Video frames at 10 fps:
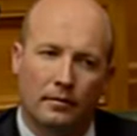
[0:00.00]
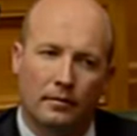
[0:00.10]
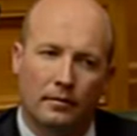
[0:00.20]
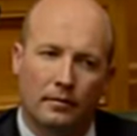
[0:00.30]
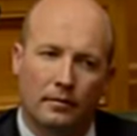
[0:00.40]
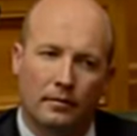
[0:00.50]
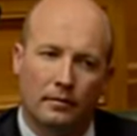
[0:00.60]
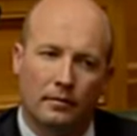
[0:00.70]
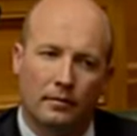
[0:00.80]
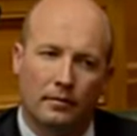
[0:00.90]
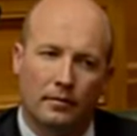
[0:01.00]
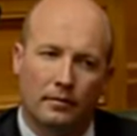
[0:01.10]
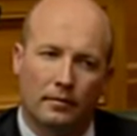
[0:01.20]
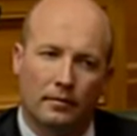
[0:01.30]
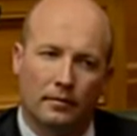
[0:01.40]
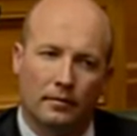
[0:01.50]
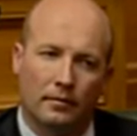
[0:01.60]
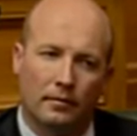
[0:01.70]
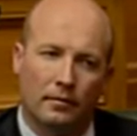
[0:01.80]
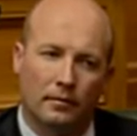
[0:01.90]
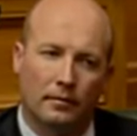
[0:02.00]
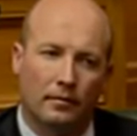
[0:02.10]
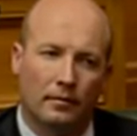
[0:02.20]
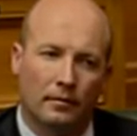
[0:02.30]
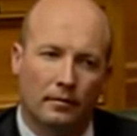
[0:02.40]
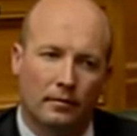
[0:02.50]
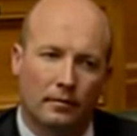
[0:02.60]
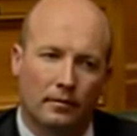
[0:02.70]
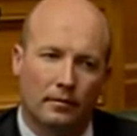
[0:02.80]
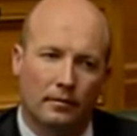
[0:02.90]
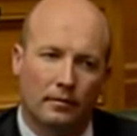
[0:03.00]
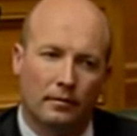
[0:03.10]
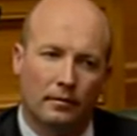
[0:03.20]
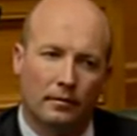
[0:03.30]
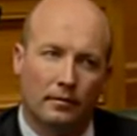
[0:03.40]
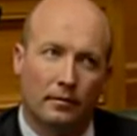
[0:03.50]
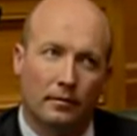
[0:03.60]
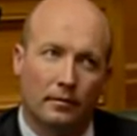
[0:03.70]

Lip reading: The person shown says nothing.